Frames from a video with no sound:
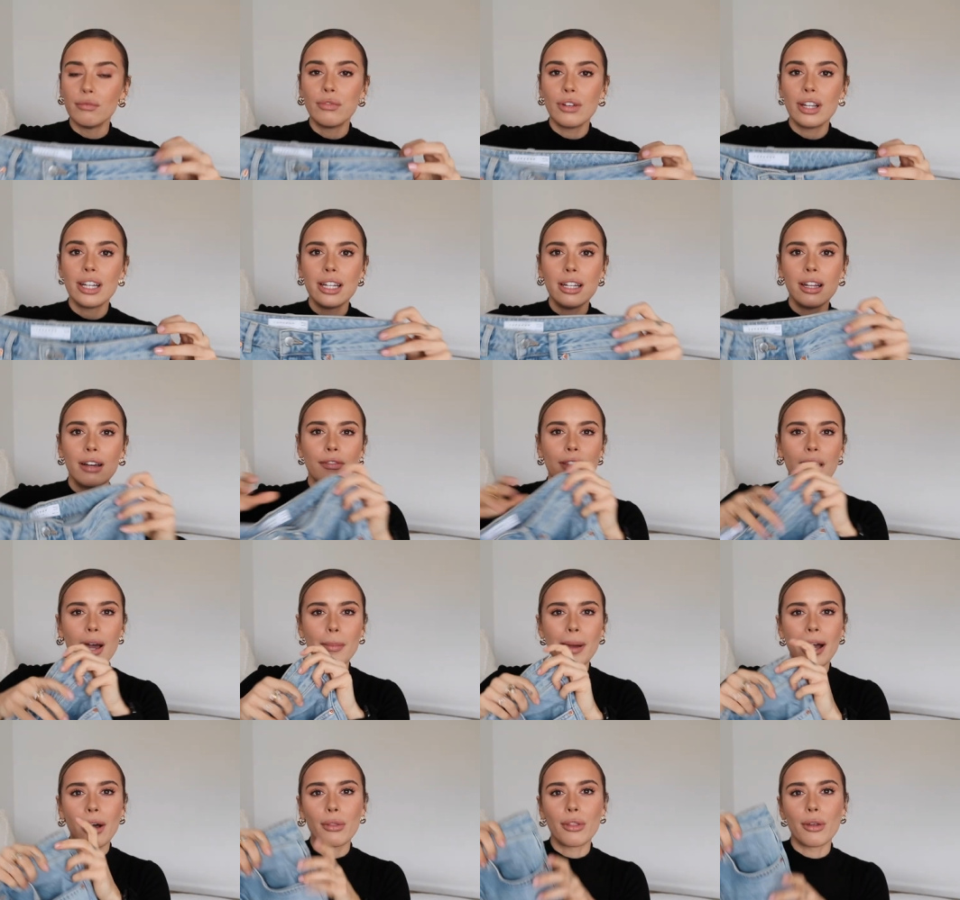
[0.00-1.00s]
really love
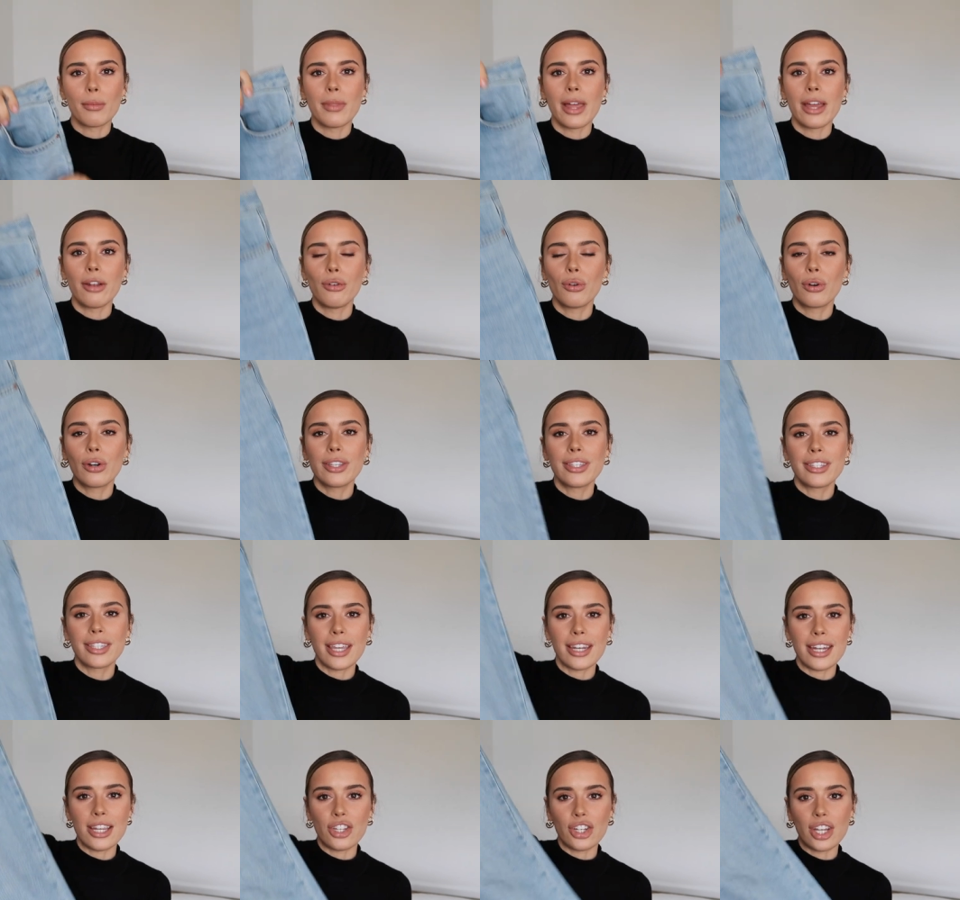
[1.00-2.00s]
that about them they're not a
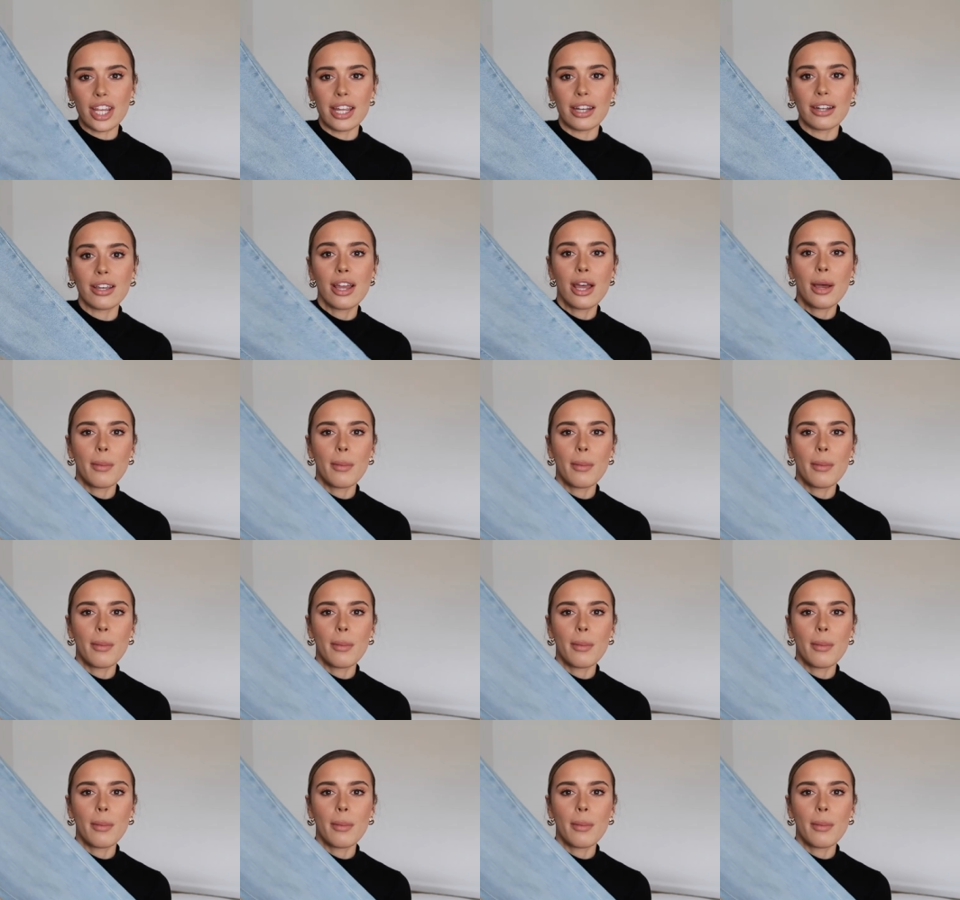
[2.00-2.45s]
skinny jean